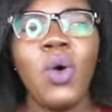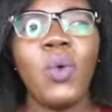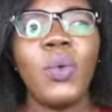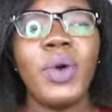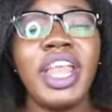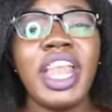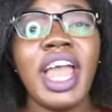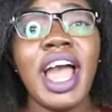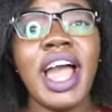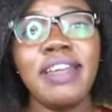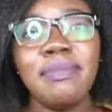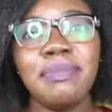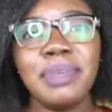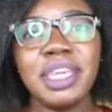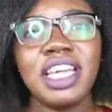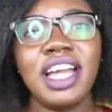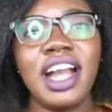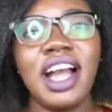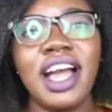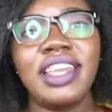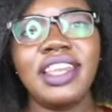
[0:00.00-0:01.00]
When I
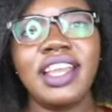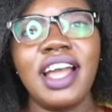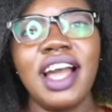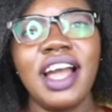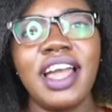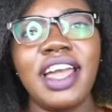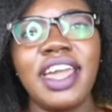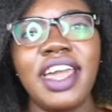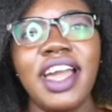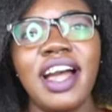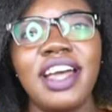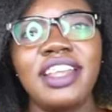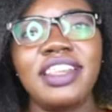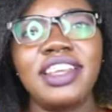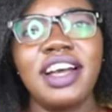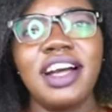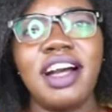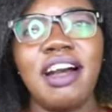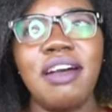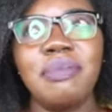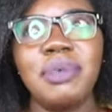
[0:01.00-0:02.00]
began, I had
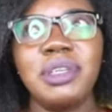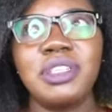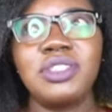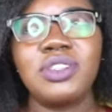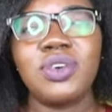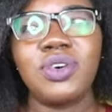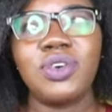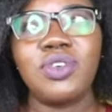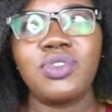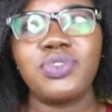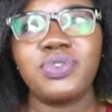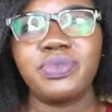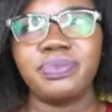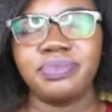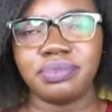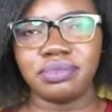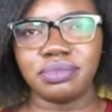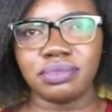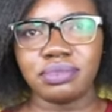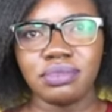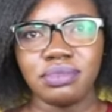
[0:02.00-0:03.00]
a habit of
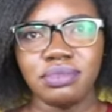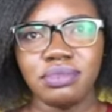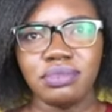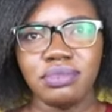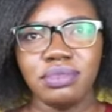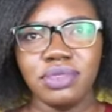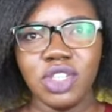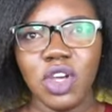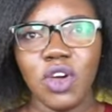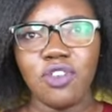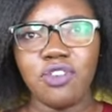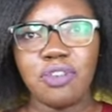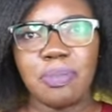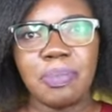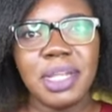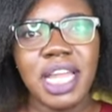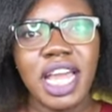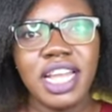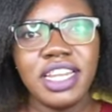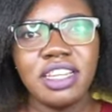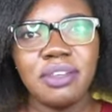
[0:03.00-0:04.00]

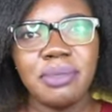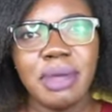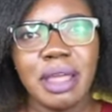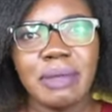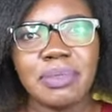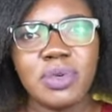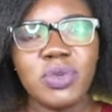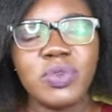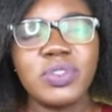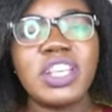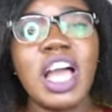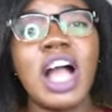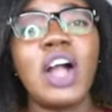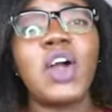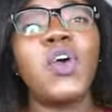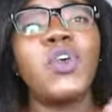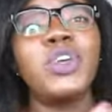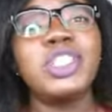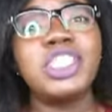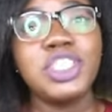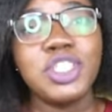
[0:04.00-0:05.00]
planning my meals
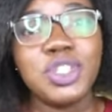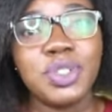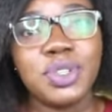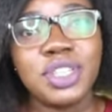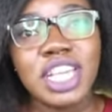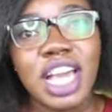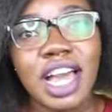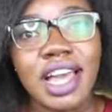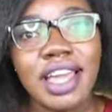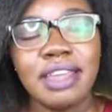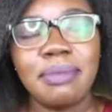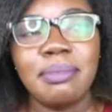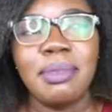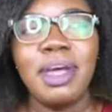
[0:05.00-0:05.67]
according to time.